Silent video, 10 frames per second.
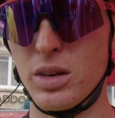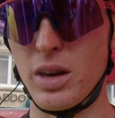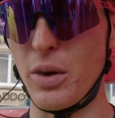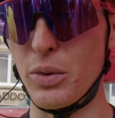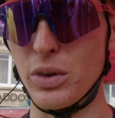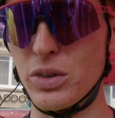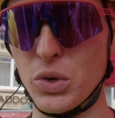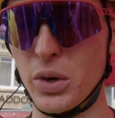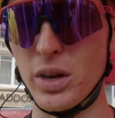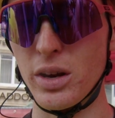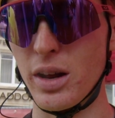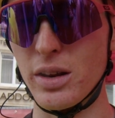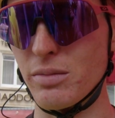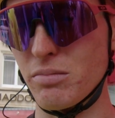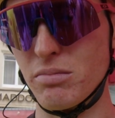I really enjoyed it.
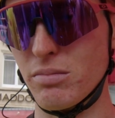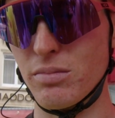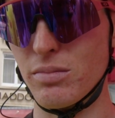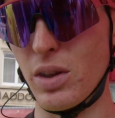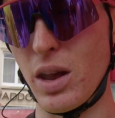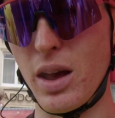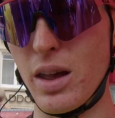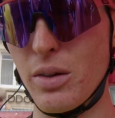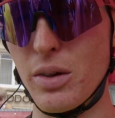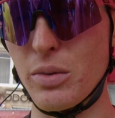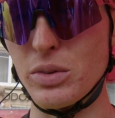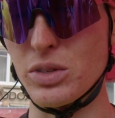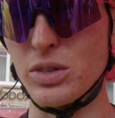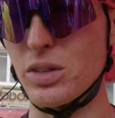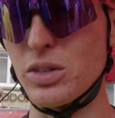It was
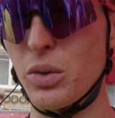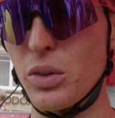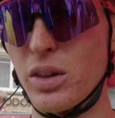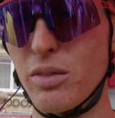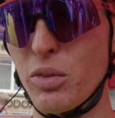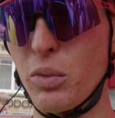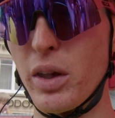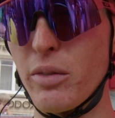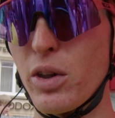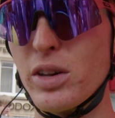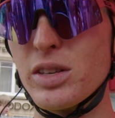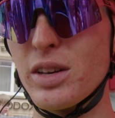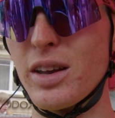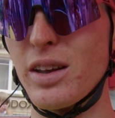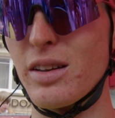just a totally different way of
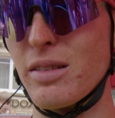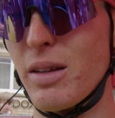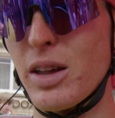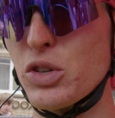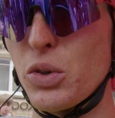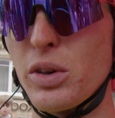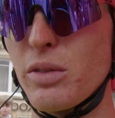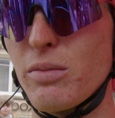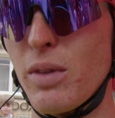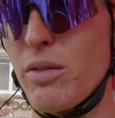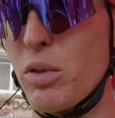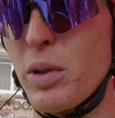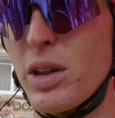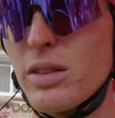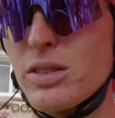racing, and I enjoyed every
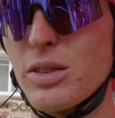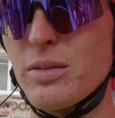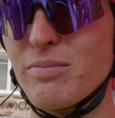minute. So.